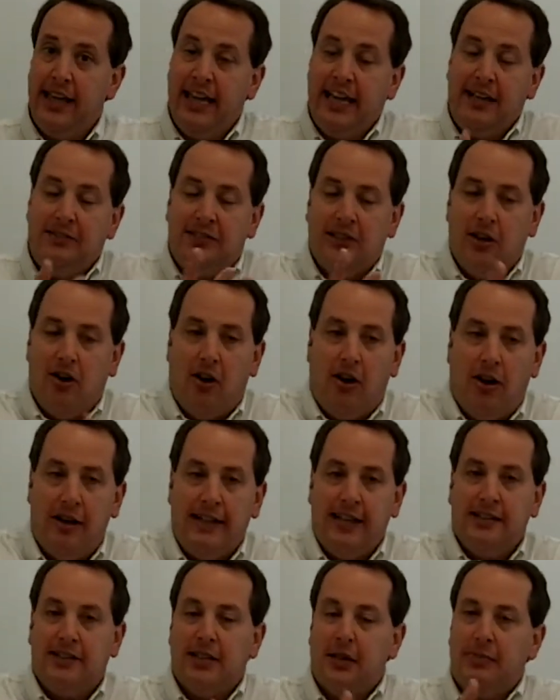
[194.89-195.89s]
It gives the
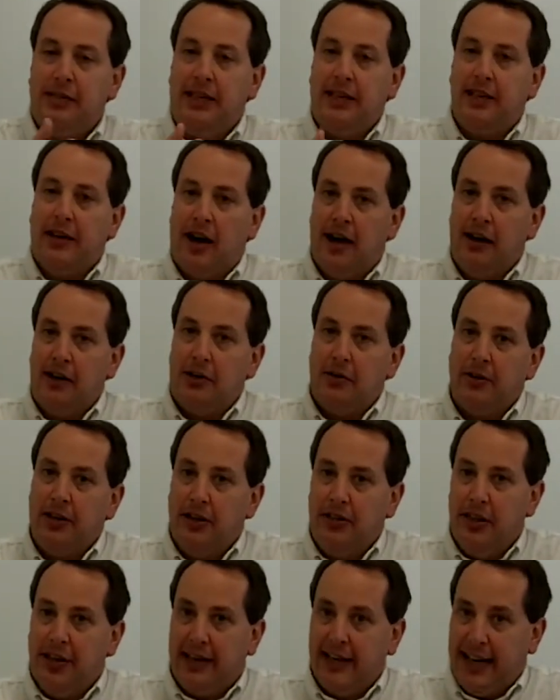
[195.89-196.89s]
audience something
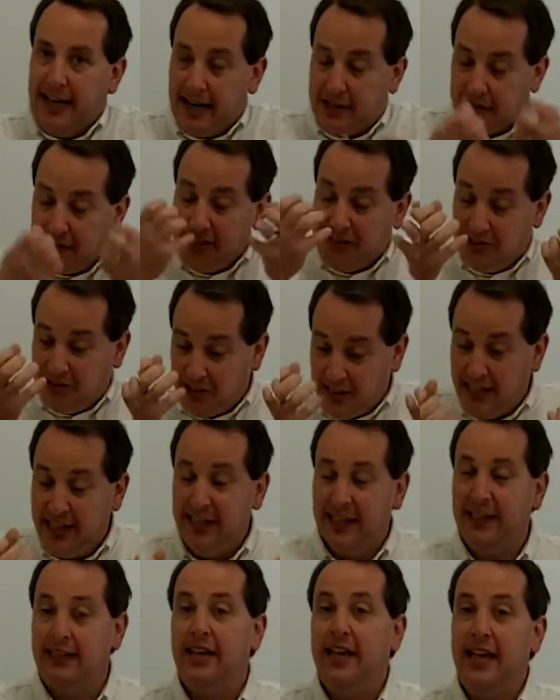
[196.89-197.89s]
concrete they can actually
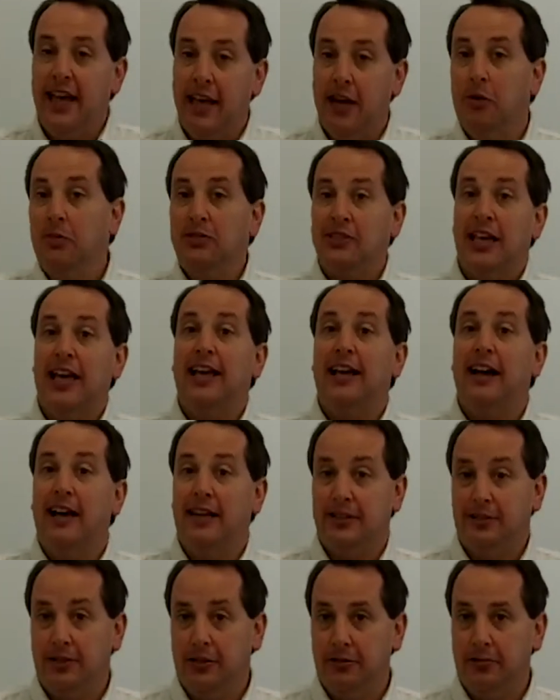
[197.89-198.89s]
see and almost hang
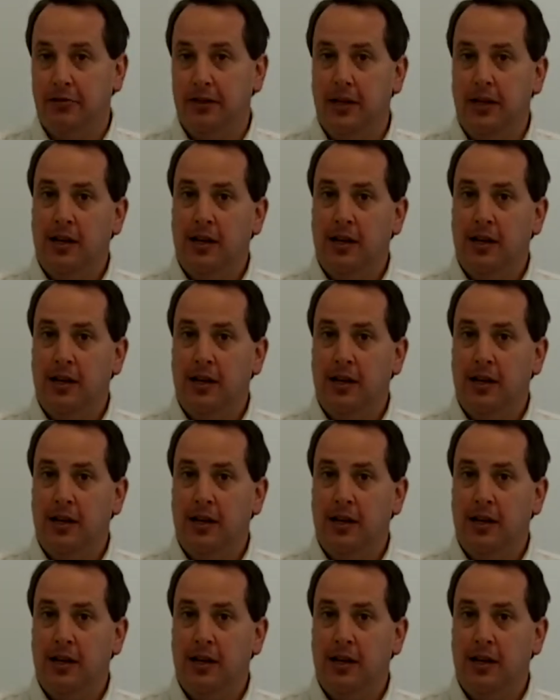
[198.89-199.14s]
on to.